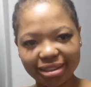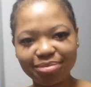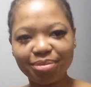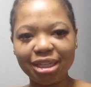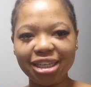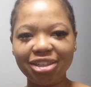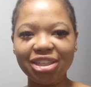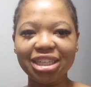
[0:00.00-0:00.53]

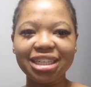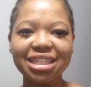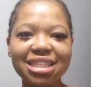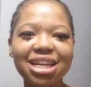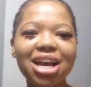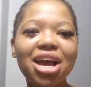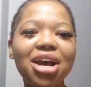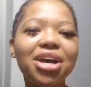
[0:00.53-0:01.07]
Period.
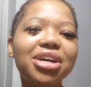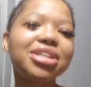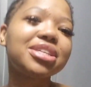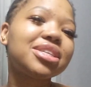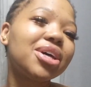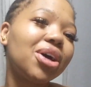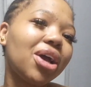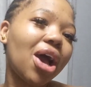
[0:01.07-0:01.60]

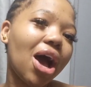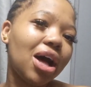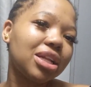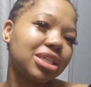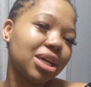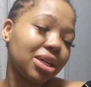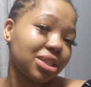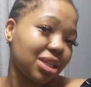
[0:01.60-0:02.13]
So yeah, I'll
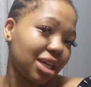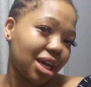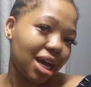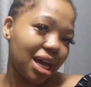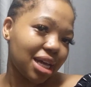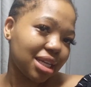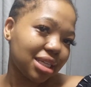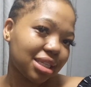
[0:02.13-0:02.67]
talk to you
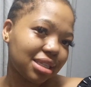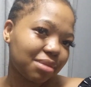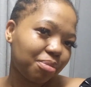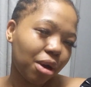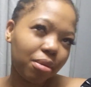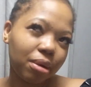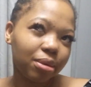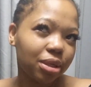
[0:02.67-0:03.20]
guys
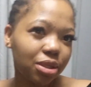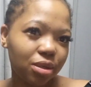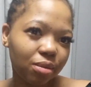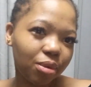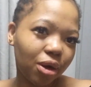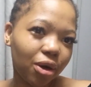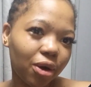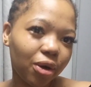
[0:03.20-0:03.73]
probably
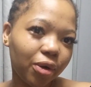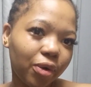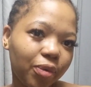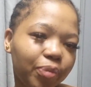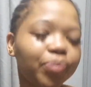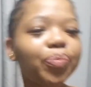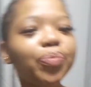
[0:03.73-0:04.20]
tomorrow.